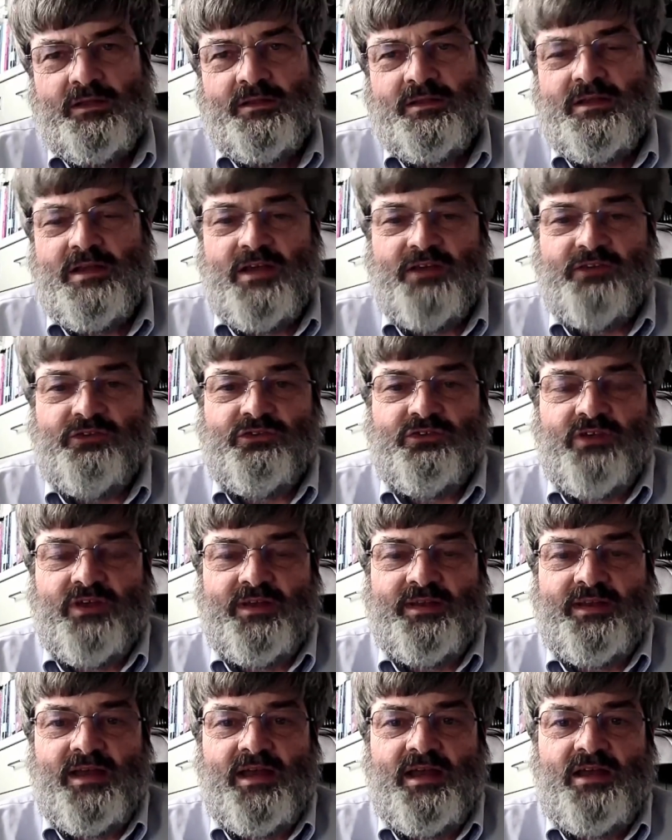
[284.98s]
Yes, uh,
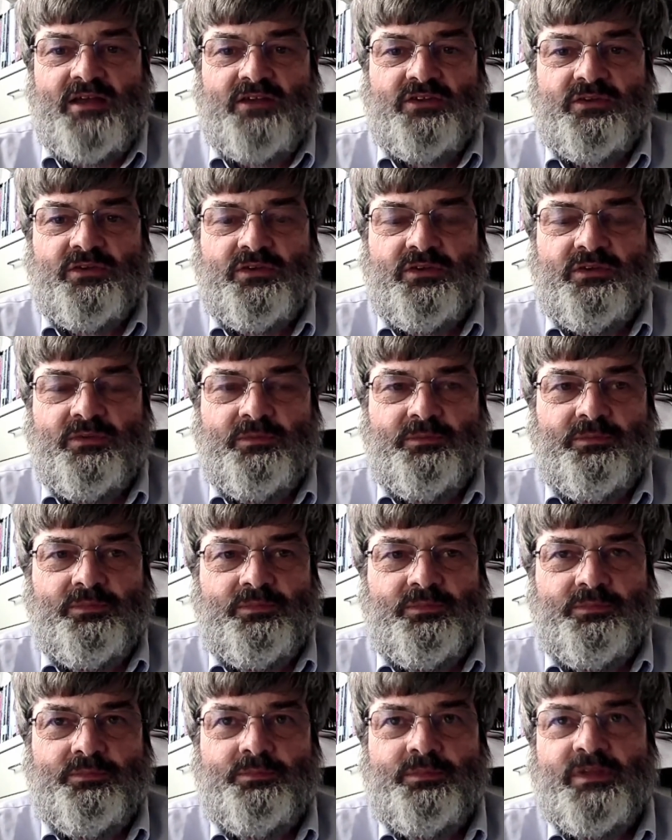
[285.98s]
NIOSH
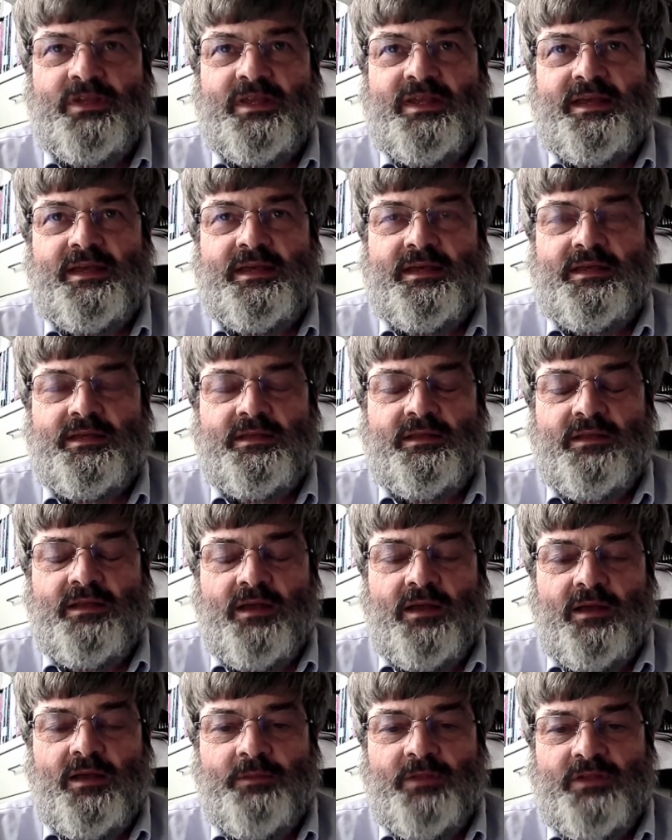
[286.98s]
began
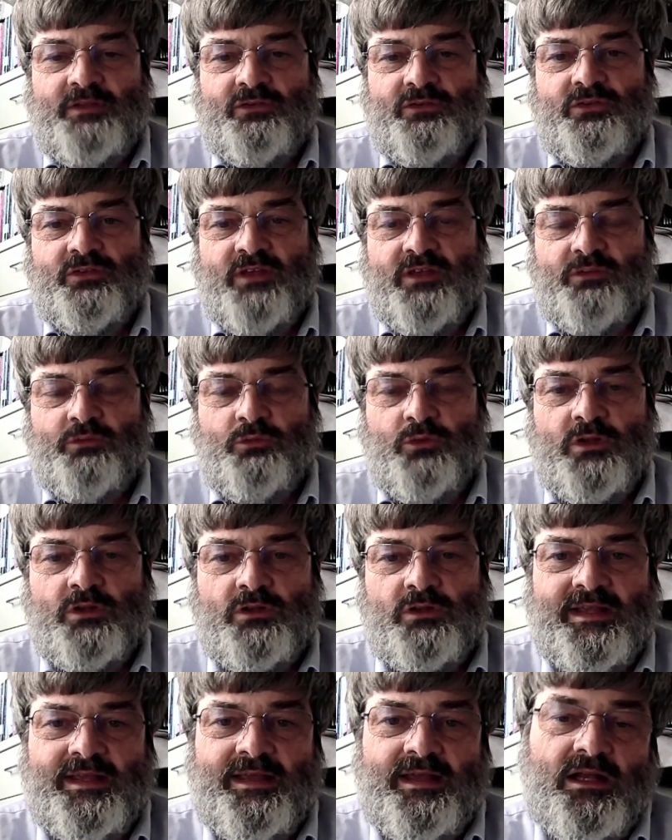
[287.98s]
um, in two thousand one
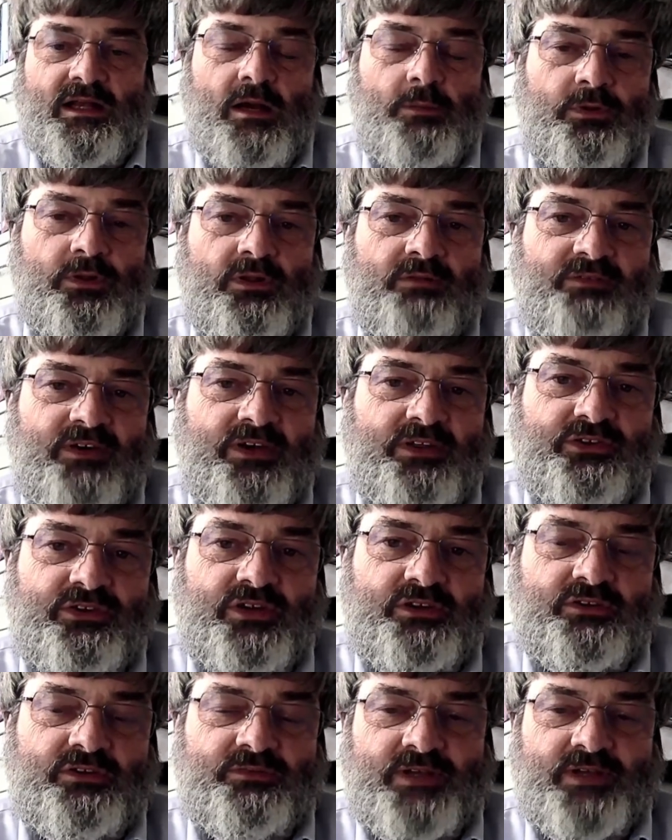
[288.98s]
looking at a couple of other
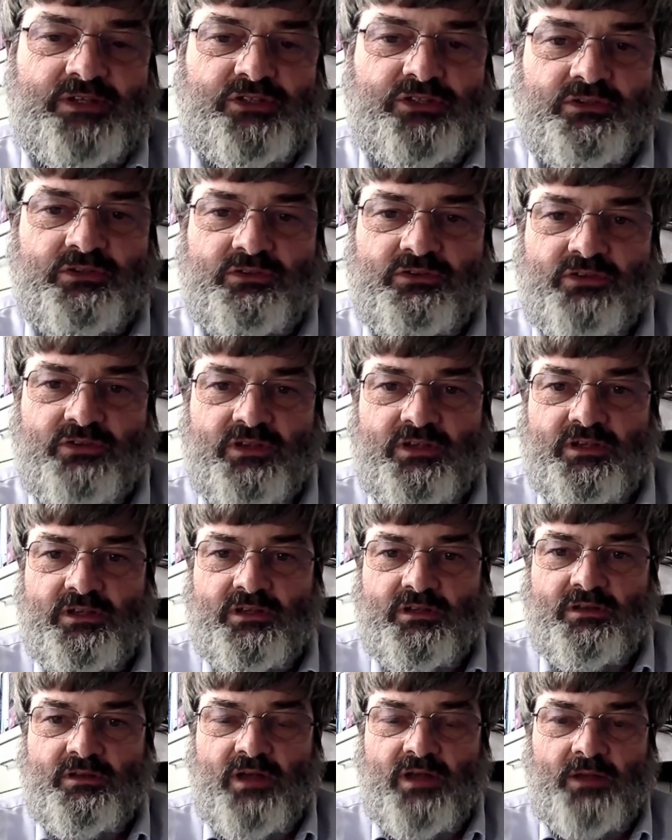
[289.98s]
interventions
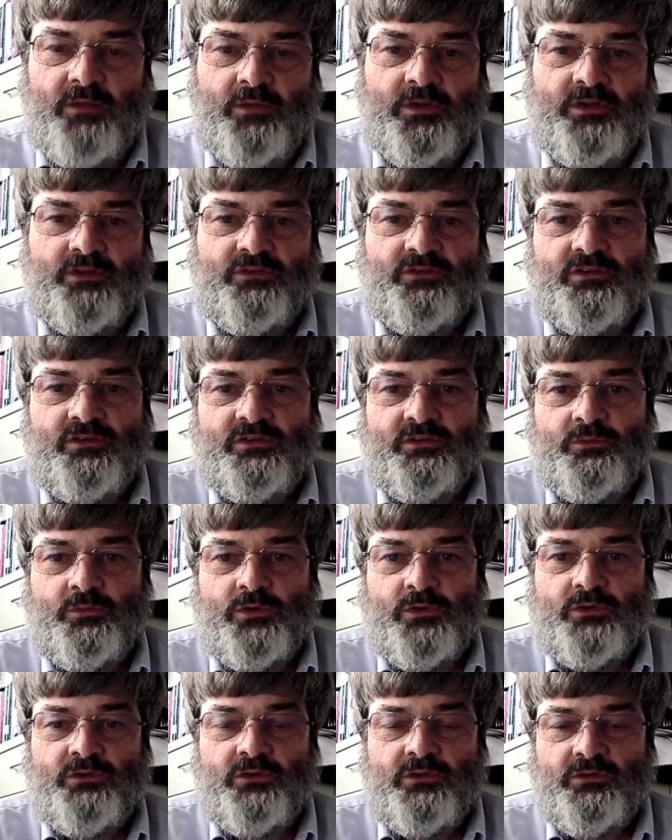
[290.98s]
in highway construction
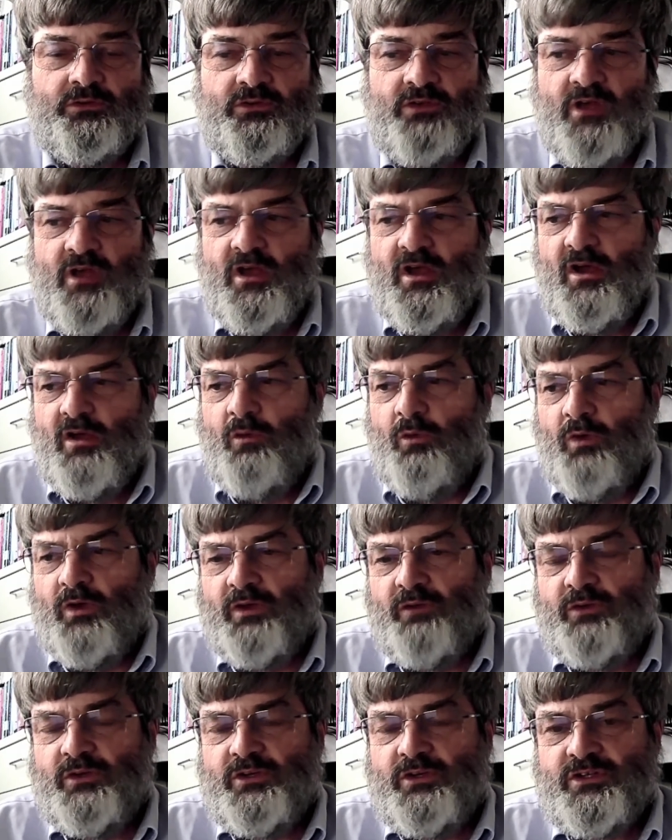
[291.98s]
work zones, one
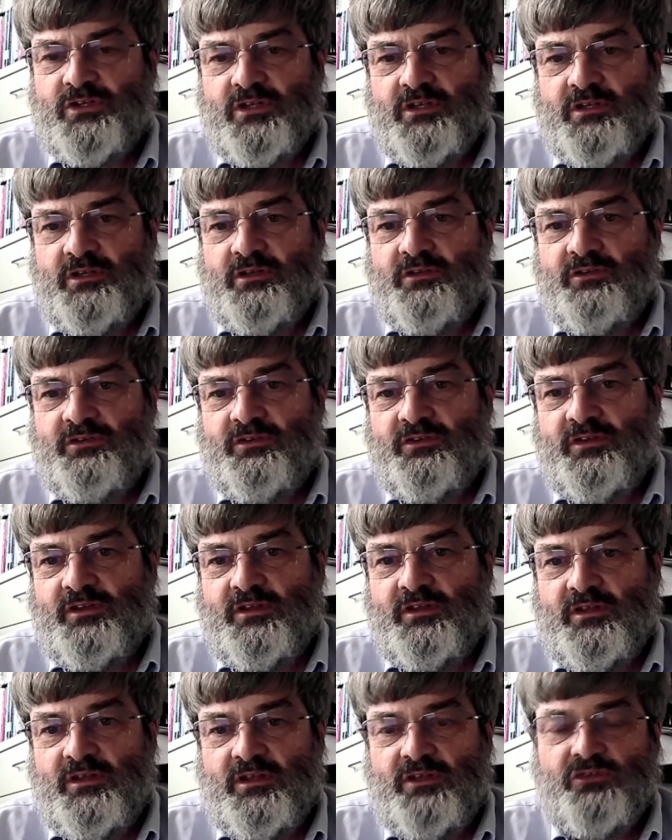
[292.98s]
of which is
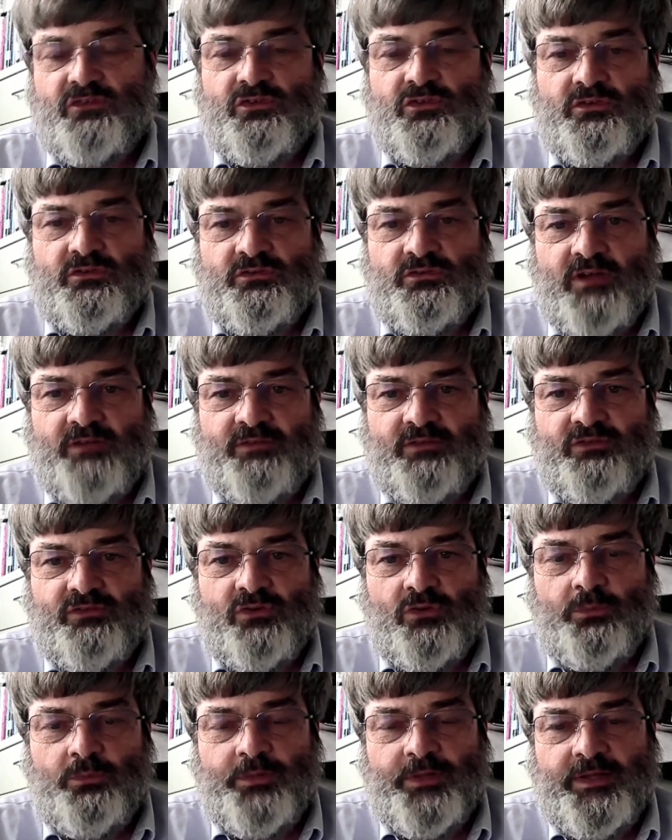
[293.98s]
the internal traffic
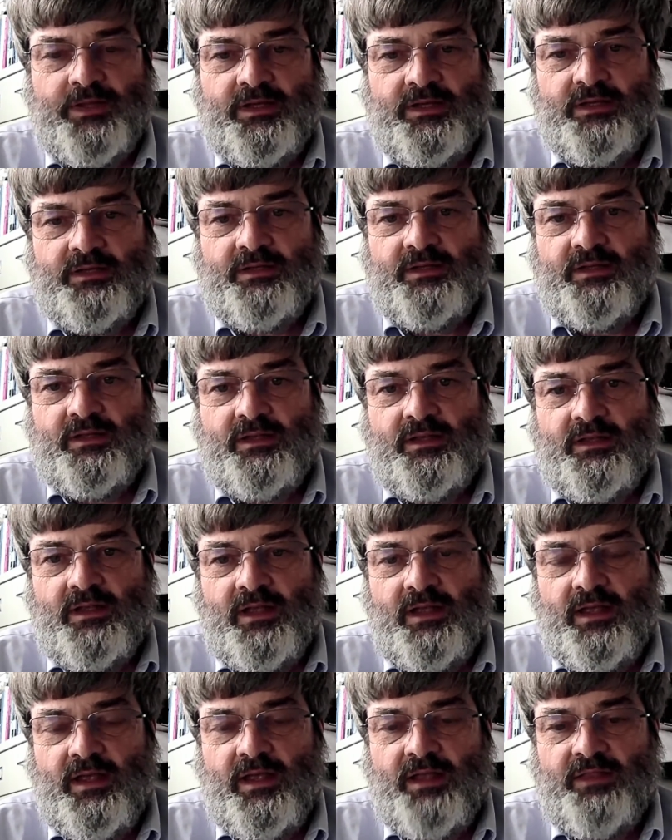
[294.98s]
control plan,
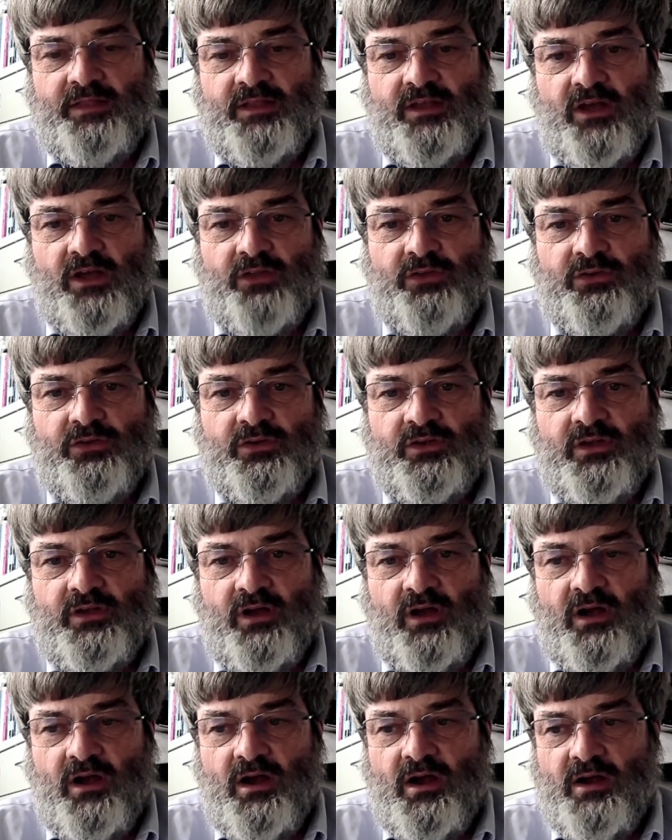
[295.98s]
and the other
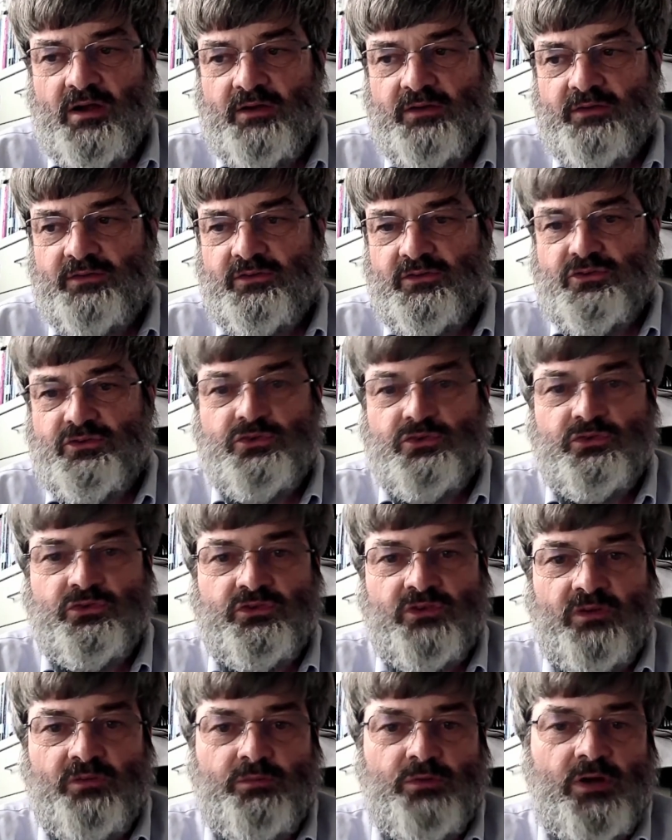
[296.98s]
are the
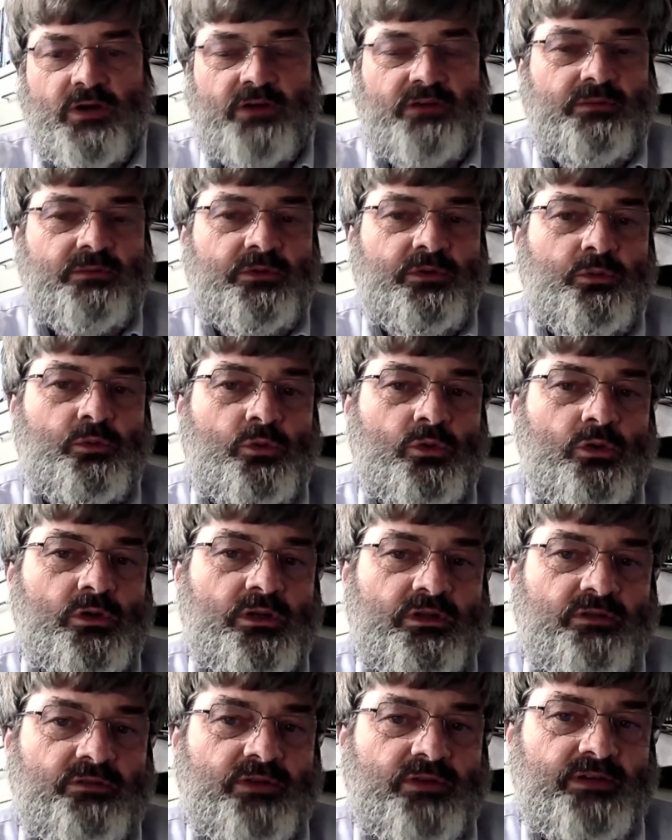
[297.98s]
use of proximity
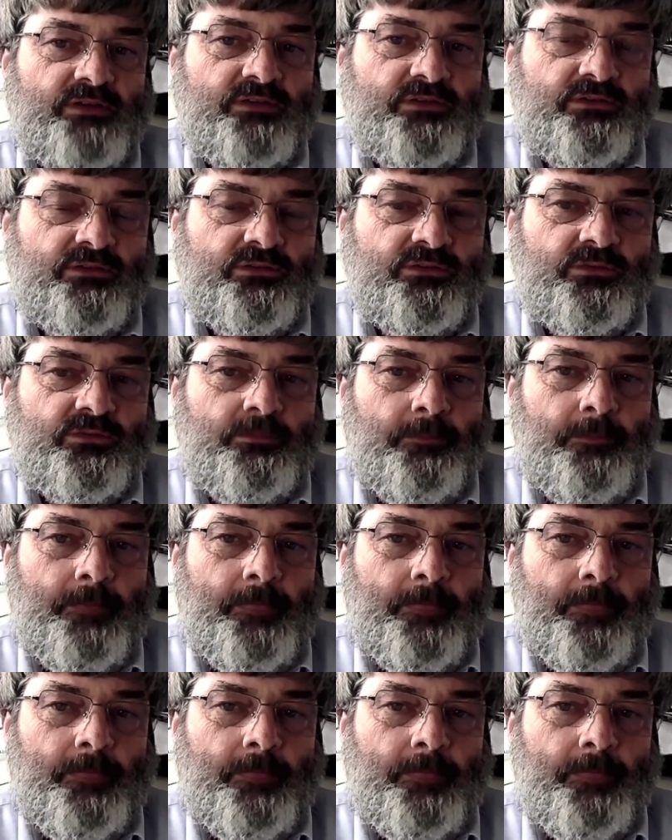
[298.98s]
warning devices.